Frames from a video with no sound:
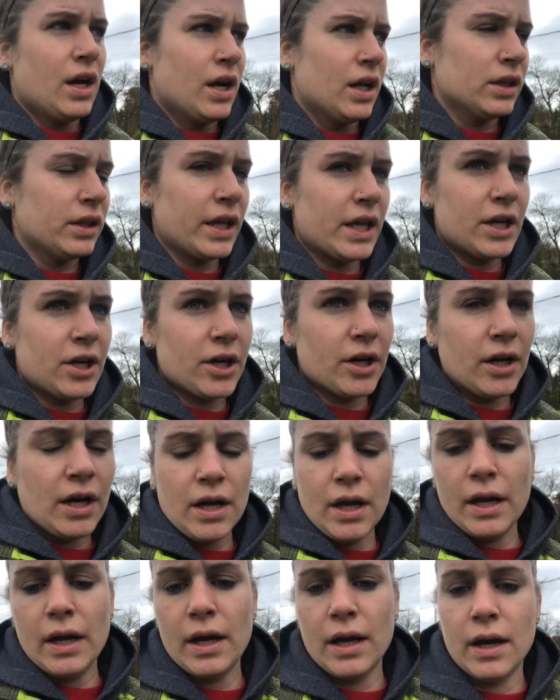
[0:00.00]
later.
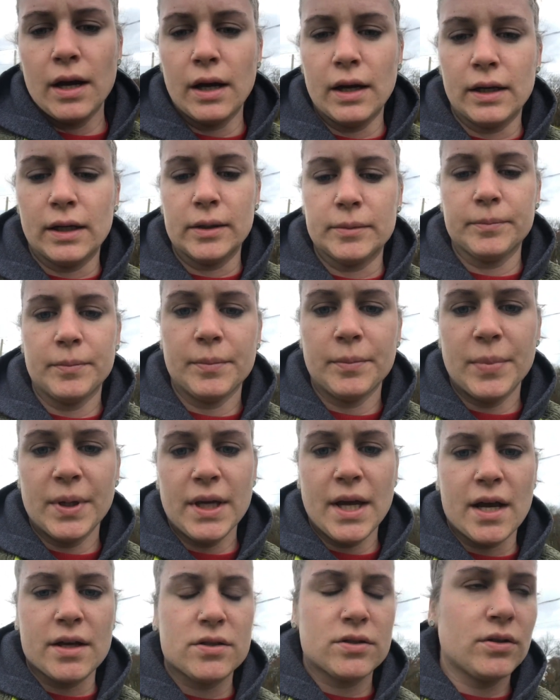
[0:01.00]
Um, but
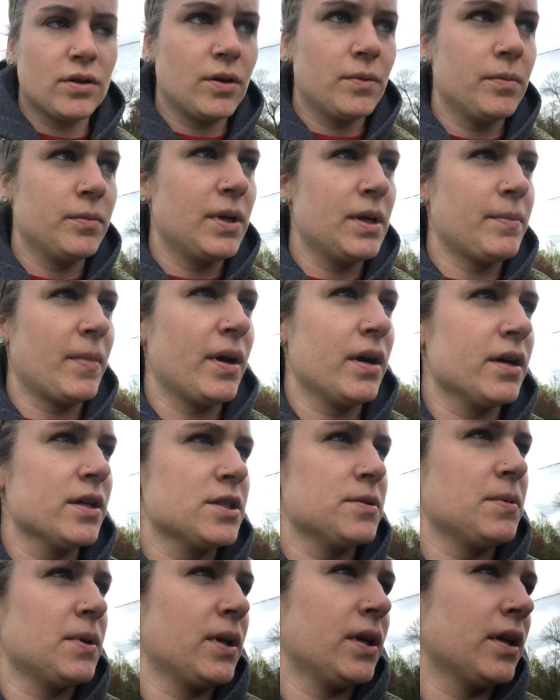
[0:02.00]
yeah, so me and my
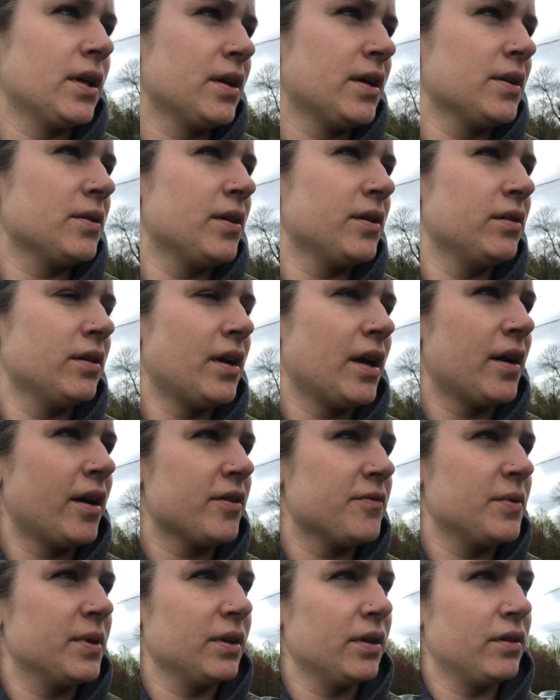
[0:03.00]
husband
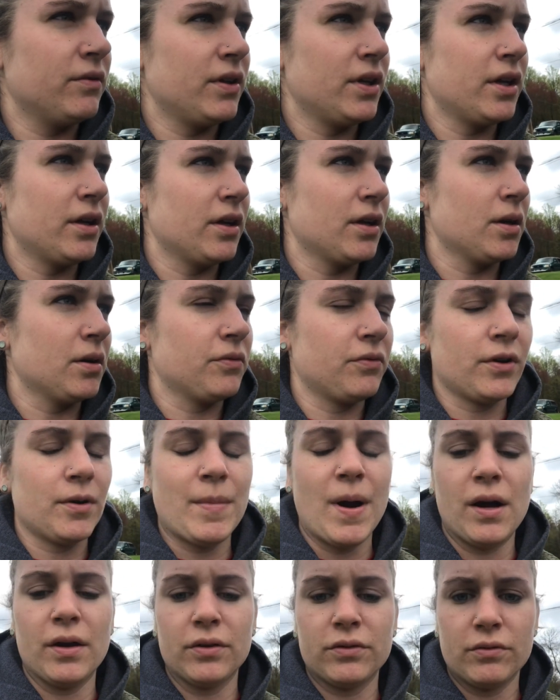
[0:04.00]
have been living here for
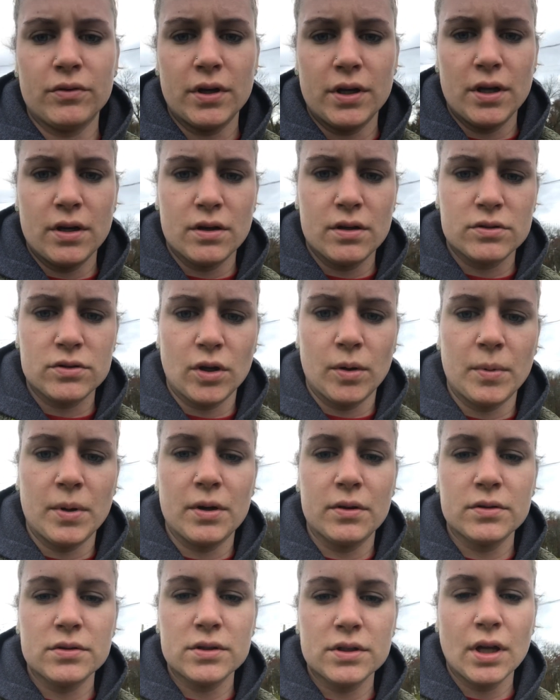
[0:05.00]
about three years
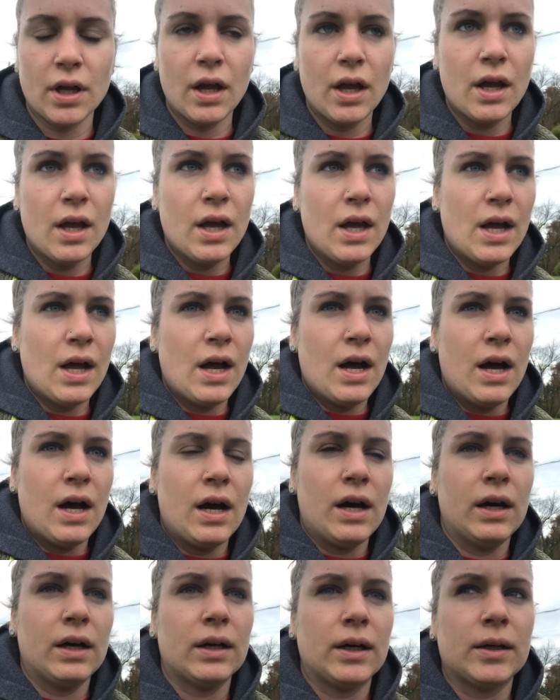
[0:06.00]
almost.
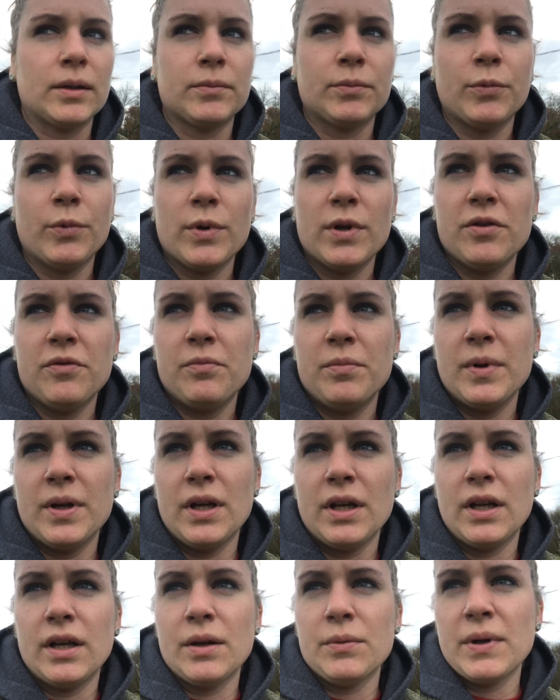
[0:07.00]
Um, we've
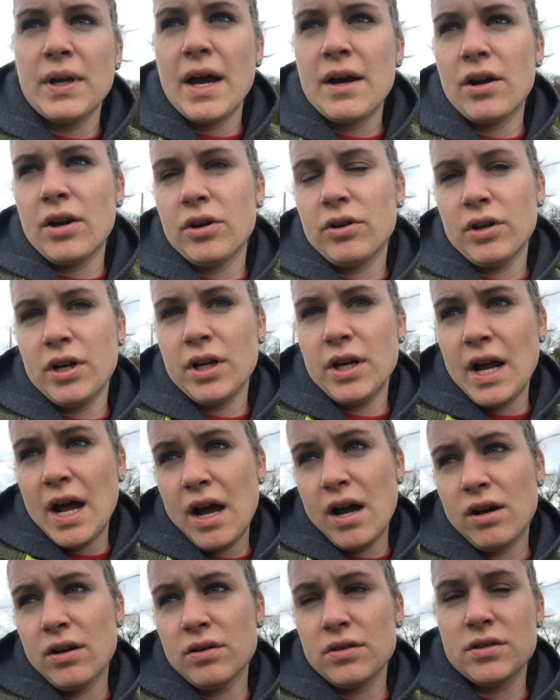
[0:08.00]
been, we had our
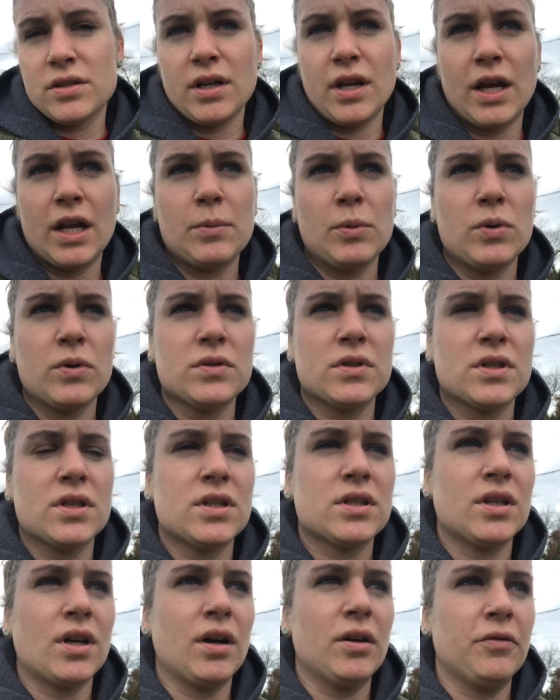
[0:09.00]
greenhouse and animals and
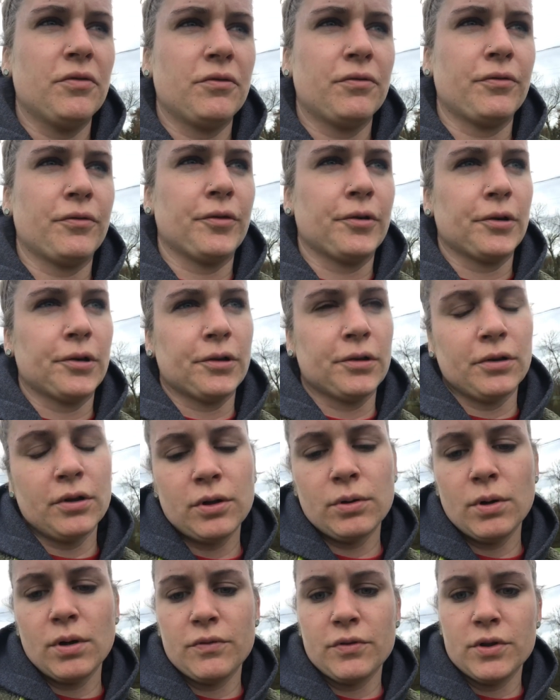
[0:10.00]
stuff for a
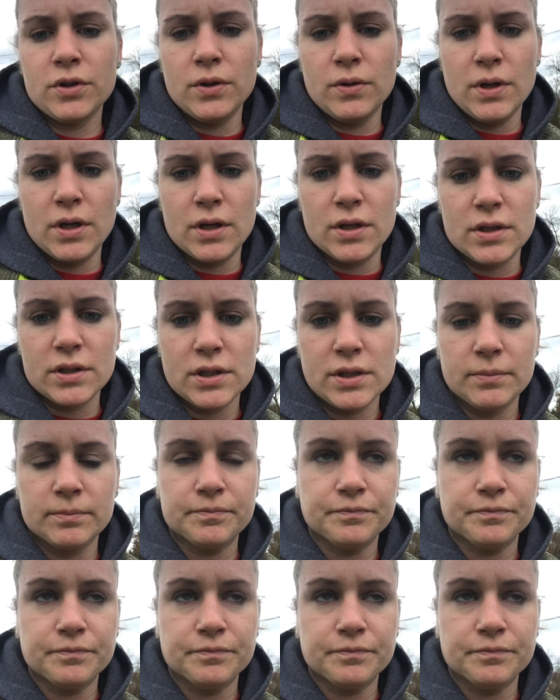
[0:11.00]
little over two years.